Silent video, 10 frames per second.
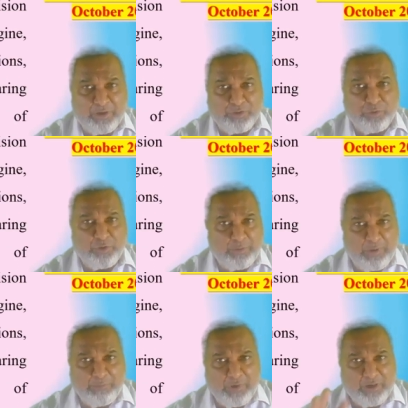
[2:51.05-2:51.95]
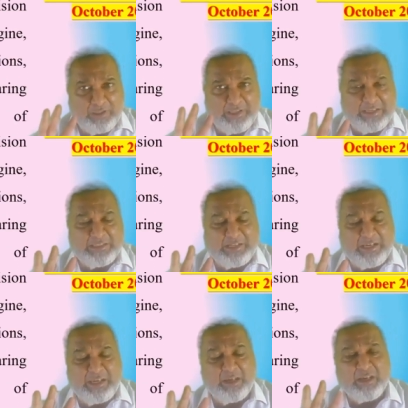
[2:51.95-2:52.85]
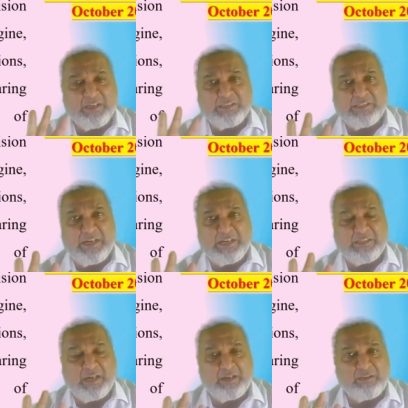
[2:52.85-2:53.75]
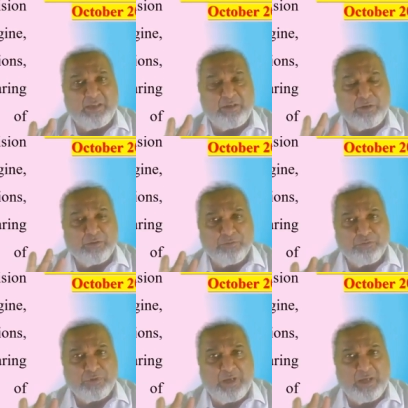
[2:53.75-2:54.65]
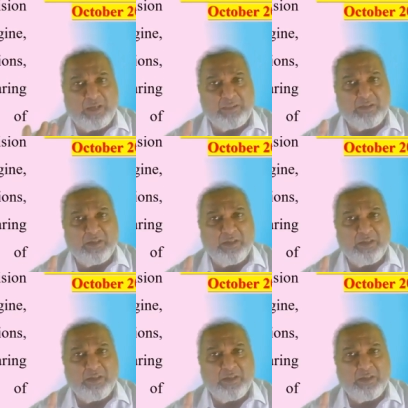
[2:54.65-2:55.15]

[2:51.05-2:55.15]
So remember, these three states are there: Gujarat,